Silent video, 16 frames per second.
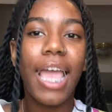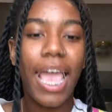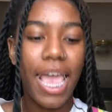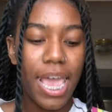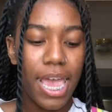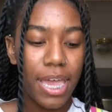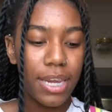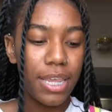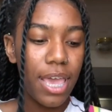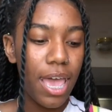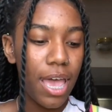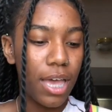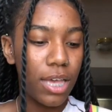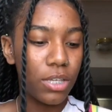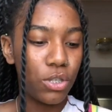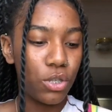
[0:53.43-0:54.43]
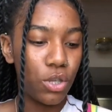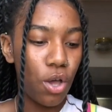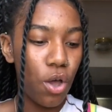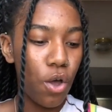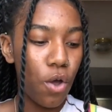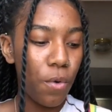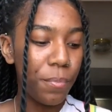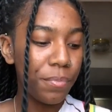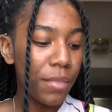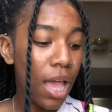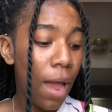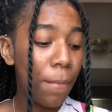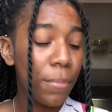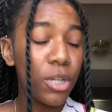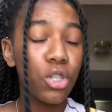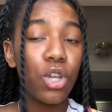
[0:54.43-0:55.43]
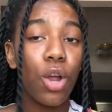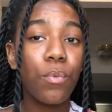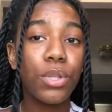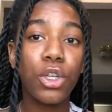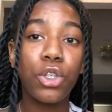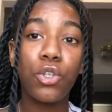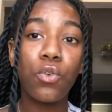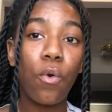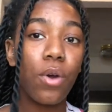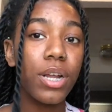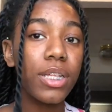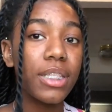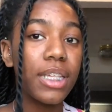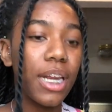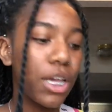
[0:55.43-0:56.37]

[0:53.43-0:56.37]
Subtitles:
And yeah, so I'm going to start with the Jordans,